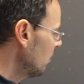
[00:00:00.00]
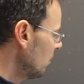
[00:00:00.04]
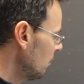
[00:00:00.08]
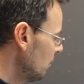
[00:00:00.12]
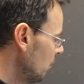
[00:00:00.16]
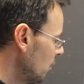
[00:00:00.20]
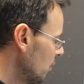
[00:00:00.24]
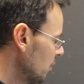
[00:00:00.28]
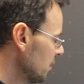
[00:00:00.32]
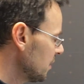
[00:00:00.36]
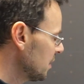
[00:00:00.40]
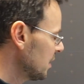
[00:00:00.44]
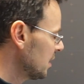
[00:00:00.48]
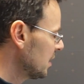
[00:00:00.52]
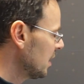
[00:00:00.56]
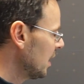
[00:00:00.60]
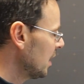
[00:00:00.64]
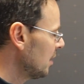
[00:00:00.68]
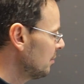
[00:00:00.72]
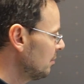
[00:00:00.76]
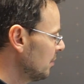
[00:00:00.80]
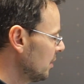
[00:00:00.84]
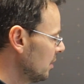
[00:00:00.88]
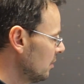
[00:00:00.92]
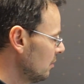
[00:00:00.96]
converse
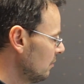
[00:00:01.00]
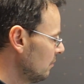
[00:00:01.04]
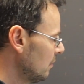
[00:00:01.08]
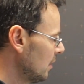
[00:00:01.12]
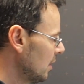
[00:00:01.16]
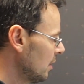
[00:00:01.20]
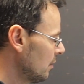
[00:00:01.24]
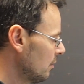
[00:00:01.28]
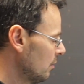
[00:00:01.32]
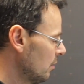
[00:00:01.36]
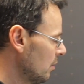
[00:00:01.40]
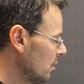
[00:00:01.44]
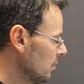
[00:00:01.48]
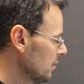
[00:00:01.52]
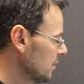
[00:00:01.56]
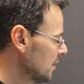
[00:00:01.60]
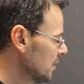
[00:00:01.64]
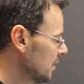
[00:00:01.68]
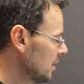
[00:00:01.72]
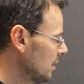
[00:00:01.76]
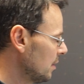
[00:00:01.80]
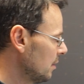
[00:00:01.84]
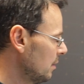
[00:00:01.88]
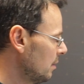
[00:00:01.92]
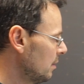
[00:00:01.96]
statement of
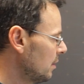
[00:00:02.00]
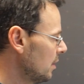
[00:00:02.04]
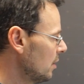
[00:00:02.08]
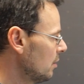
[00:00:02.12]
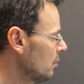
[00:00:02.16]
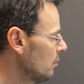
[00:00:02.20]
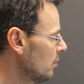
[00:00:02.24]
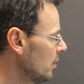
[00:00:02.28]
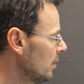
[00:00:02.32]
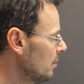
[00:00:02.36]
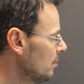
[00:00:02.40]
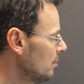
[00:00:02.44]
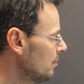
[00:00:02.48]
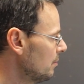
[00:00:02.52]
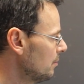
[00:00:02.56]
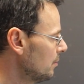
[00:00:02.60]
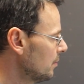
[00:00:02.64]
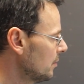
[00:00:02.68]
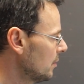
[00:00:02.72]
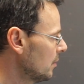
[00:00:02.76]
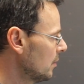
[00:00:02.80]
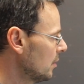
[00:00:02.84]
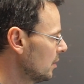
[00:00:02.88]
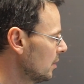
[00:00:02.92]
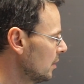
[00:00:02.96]
Lagrange's
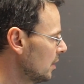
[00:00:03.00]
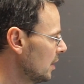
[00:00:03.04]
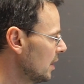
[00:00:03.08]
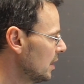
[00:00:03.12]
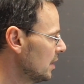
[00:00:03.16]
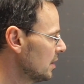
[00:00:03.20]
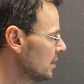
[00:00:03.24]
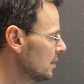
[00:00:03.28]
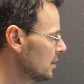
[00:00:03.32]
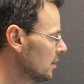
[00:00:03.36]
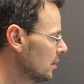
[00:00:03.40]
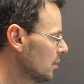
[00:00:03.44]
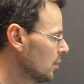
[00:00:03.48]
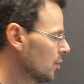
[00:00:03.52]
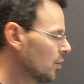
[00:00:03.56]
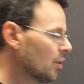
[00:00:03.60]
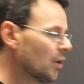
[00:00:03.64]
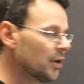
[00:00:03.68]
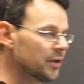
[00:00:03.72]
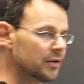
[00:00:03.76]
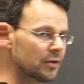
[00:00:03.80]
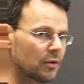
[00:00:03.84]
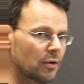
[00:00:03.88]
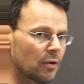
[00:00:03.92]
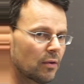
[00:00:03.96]
theorem is
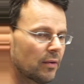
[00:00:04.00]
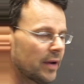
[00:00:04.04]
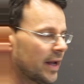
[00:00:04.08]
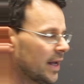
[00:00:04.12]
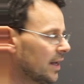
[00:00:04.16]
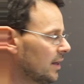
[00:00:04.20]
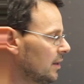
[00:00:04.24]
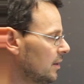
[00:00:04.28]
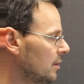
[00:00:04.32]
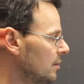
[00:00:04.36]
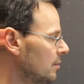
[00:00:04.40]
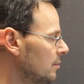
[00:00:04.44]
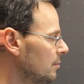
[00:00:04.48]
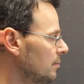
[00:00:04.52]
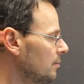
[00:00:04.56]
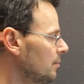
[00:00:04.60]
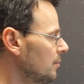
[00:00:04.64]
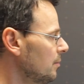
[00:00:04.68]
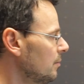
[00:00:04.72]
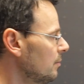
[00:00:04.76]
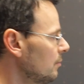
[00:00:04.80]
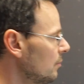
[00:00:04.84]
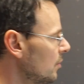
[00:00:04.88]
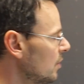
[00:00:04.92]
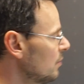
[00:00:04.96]
not correct.
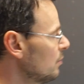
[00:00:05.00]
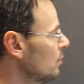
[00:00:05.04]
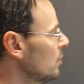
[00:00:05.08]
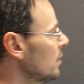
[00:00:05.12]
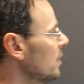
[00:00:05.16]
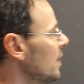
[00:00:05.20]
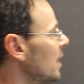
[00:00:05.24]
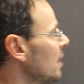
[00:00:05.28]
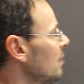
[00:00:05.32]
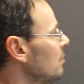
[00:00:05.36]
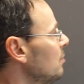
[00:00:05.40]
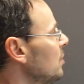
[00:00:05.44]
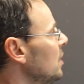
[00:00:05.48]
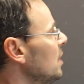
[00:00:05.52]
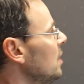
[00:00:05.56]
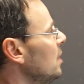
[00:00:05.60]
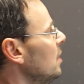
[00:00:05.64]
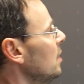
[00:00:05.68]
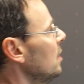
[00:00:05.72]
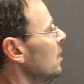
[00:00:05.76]
What would that be?